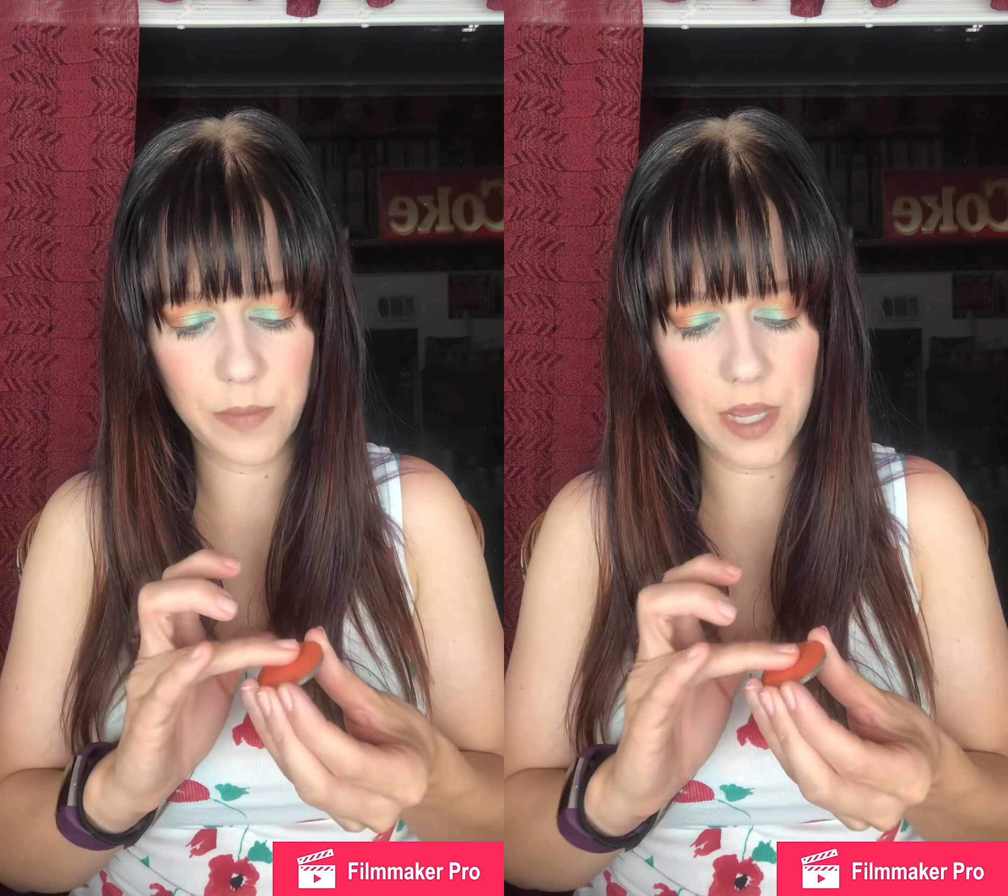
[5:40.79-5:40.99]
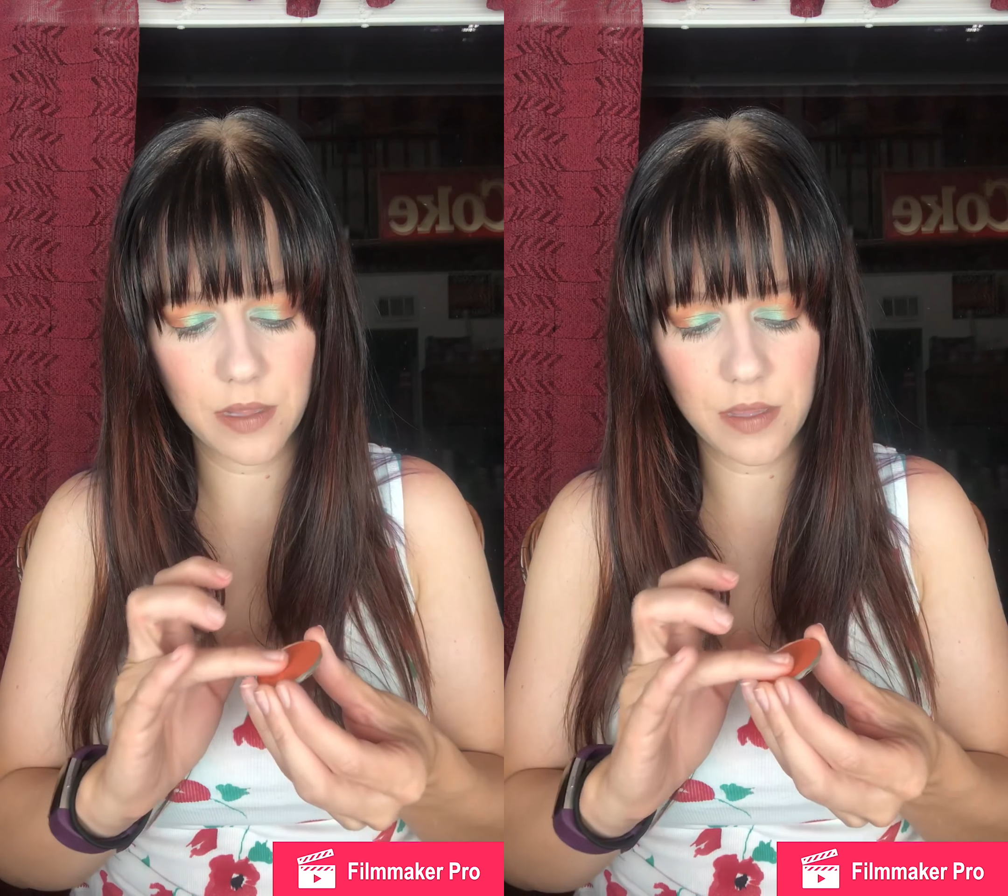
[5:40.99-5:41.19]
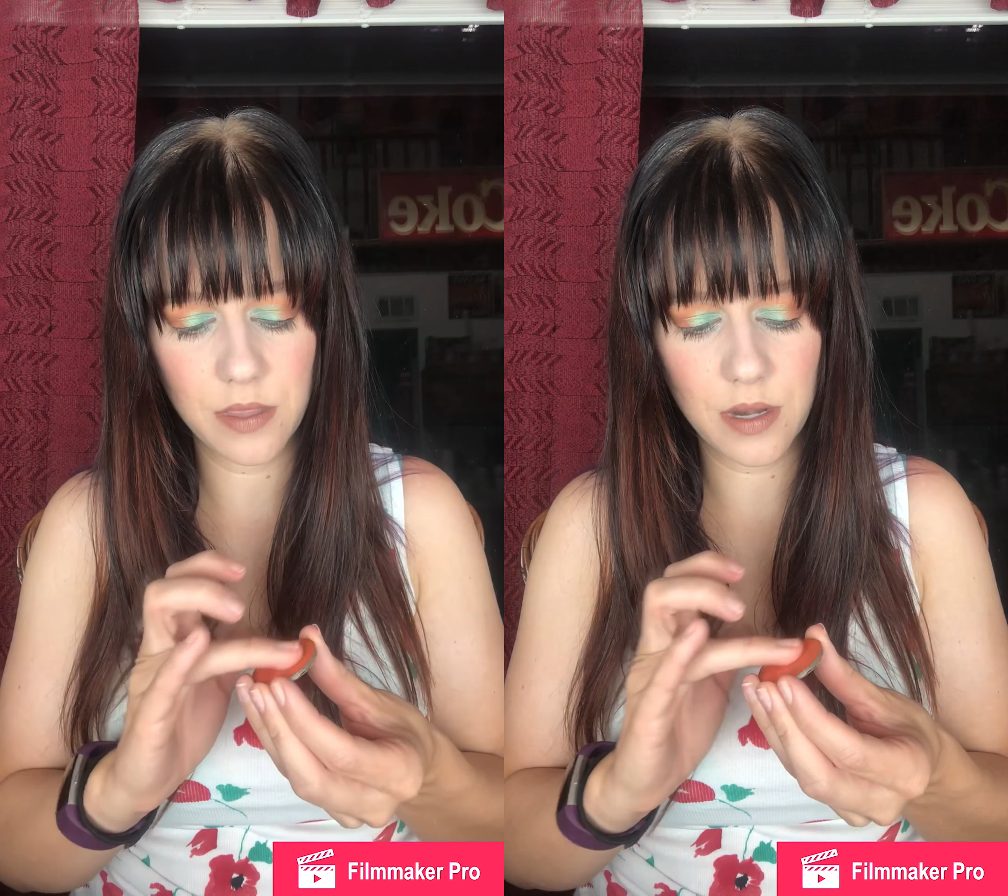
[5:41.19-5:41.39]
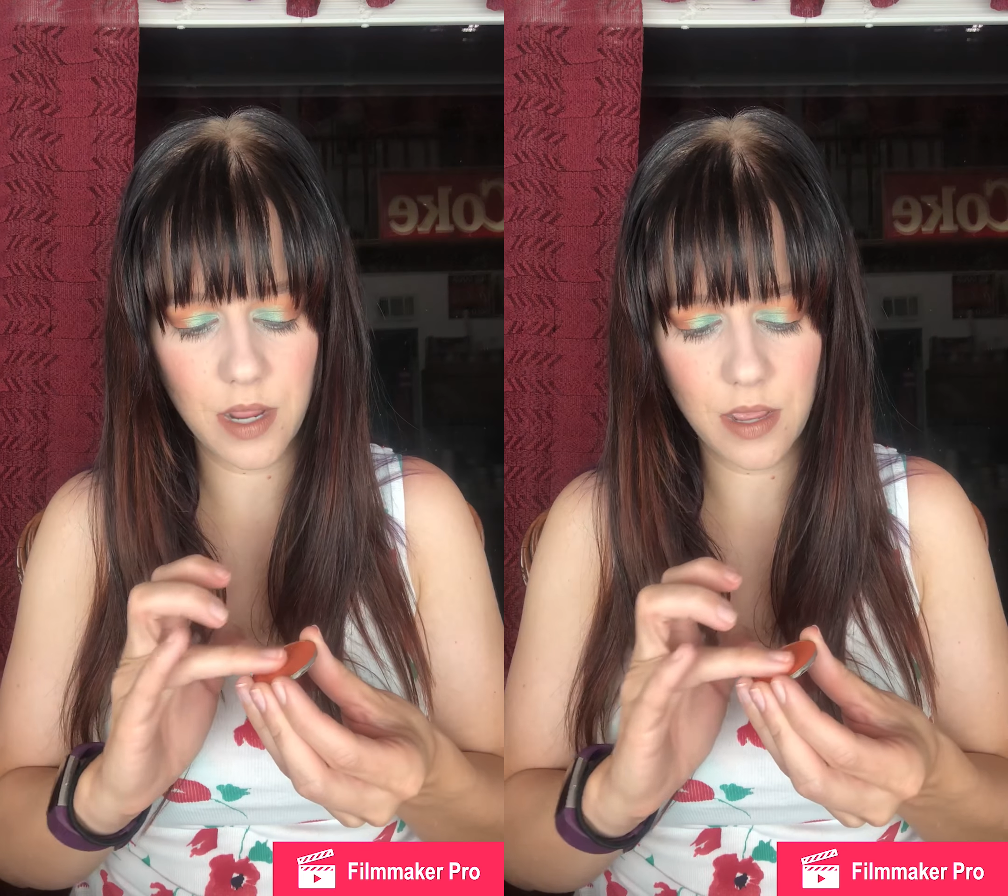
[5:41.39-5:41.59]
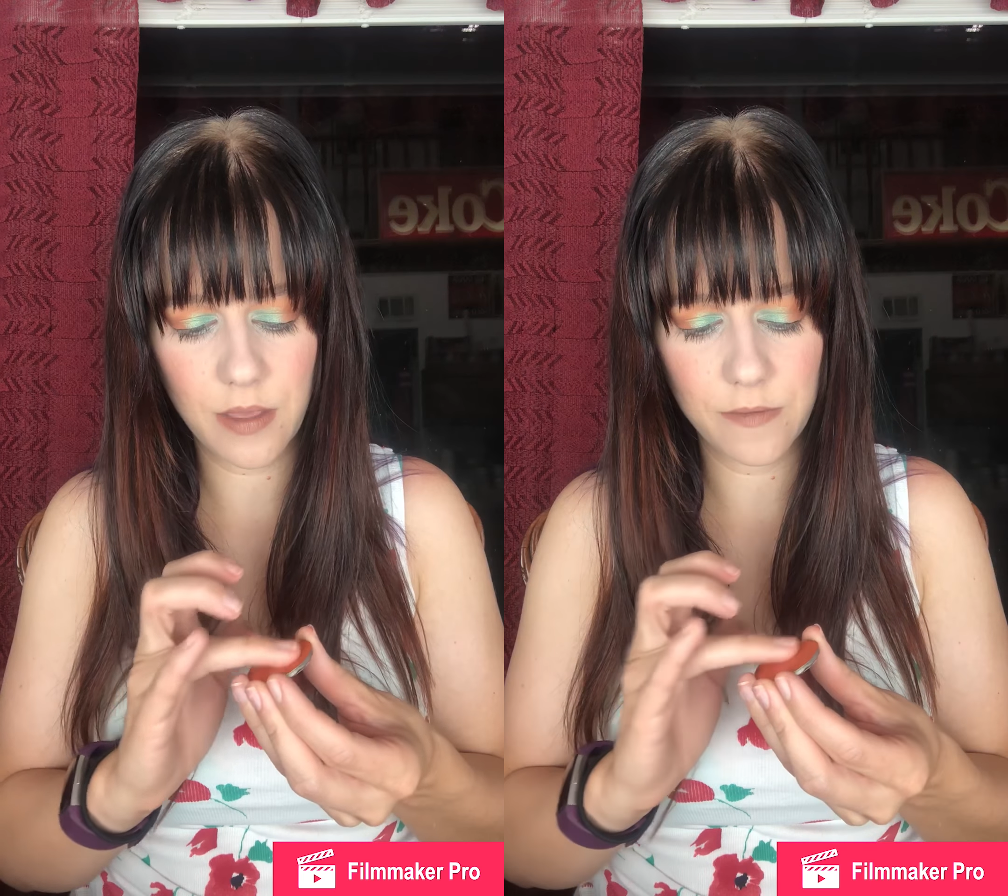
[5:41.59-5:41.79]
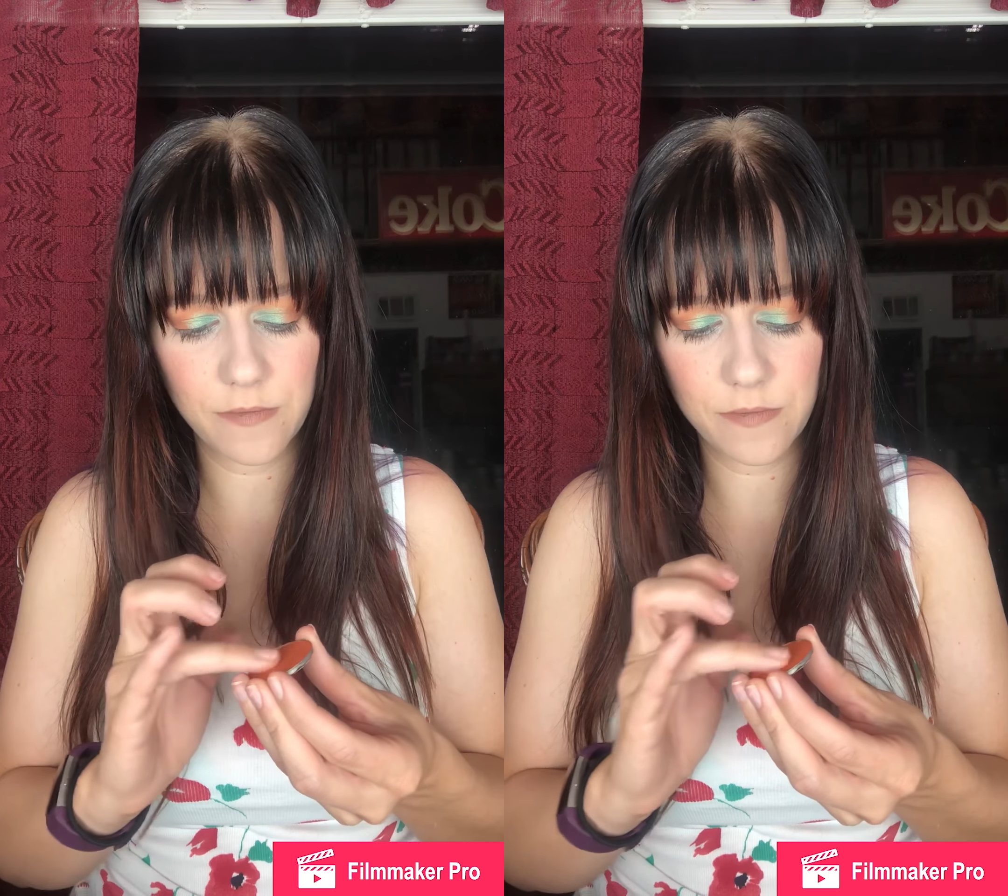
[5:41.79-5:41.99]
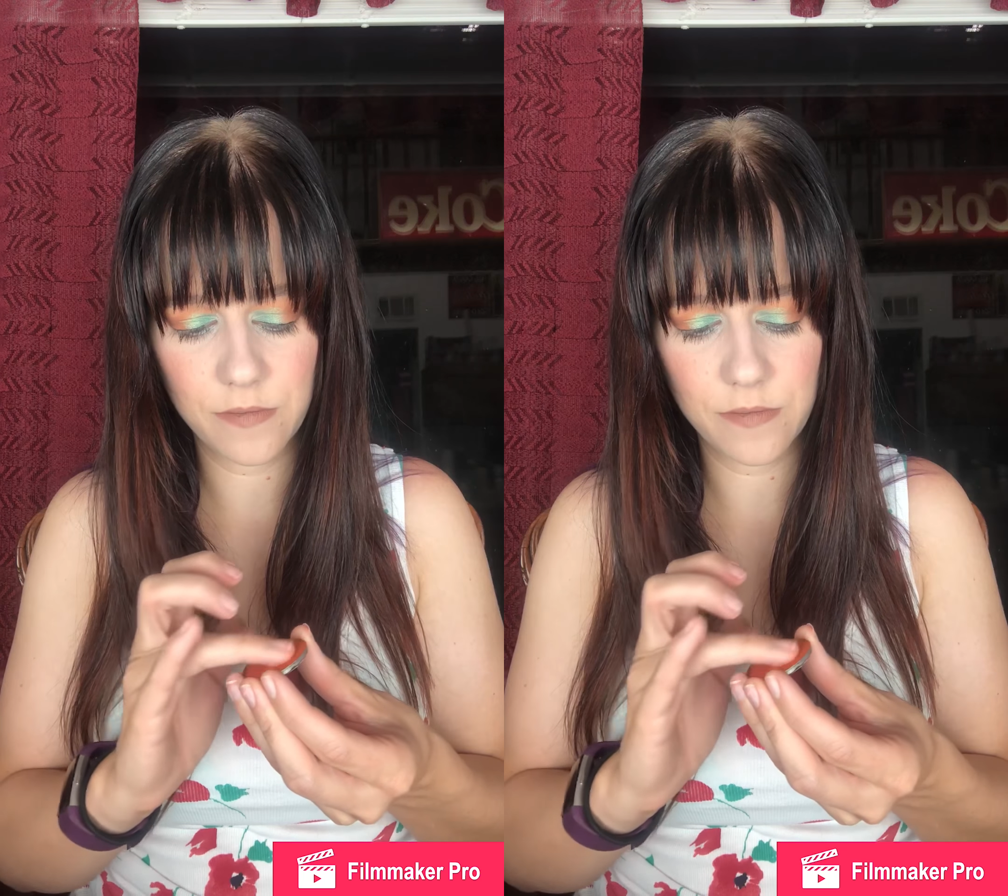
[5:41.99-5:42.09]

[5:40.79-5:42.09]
palette that I have.